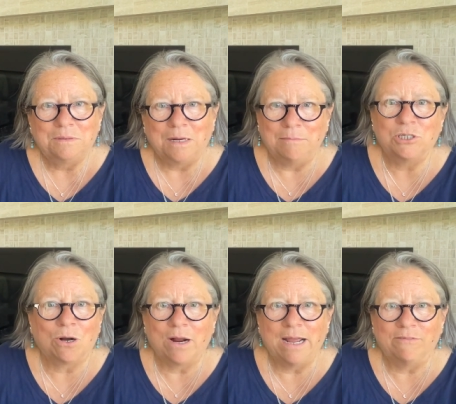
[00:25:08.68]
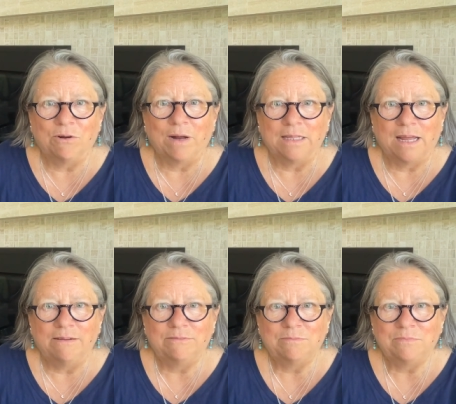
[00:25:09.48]
I'm sorry, have a great
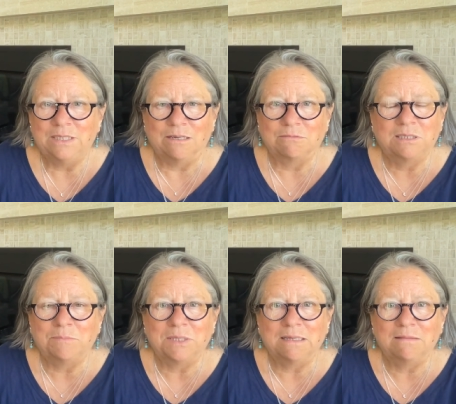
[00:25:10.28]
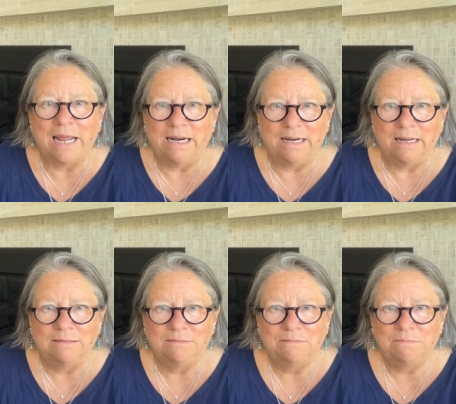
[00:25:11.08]
life, you know, something ending.
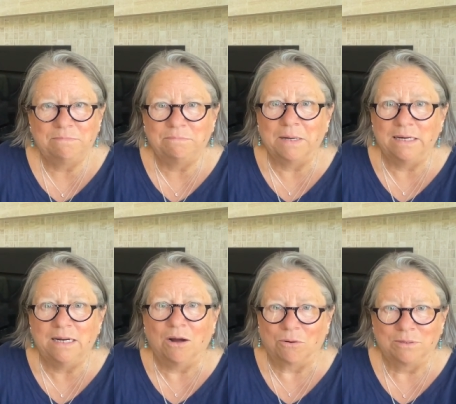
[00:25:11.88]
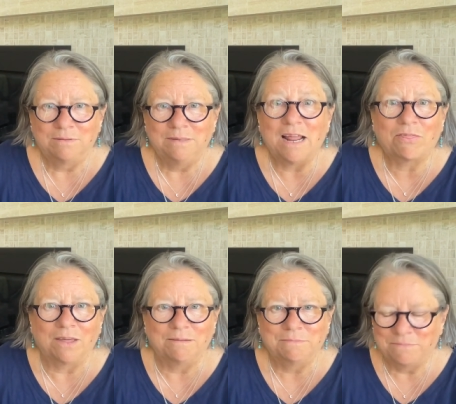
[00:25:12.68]
But no,
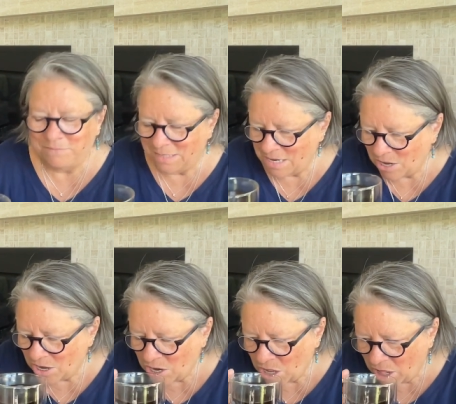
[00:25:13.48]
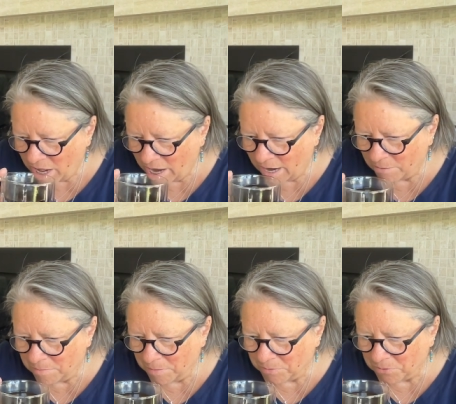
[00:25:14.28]
nothing. And I
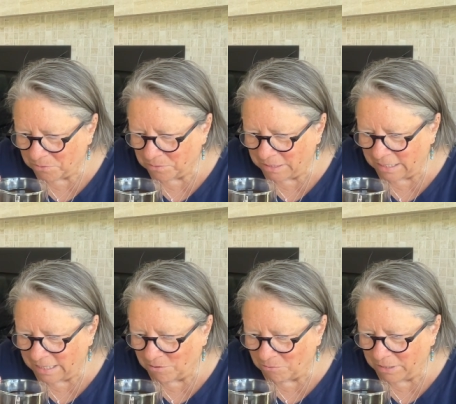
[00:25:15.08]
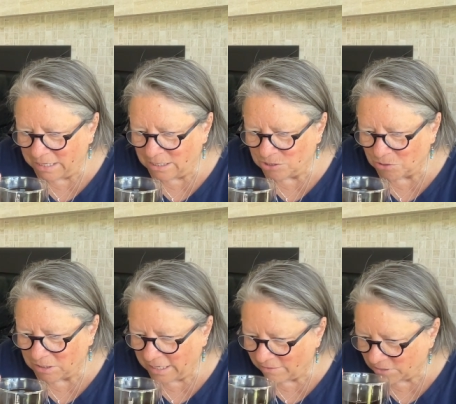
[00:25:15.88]
remember getting a reading
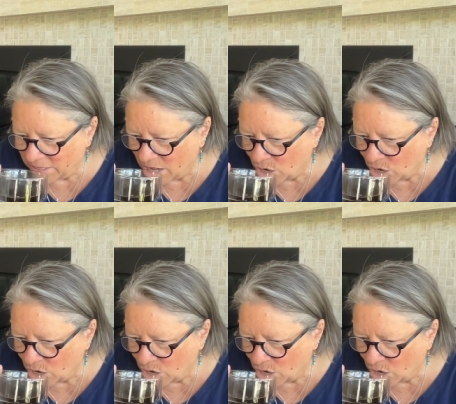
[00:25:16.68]
shortly after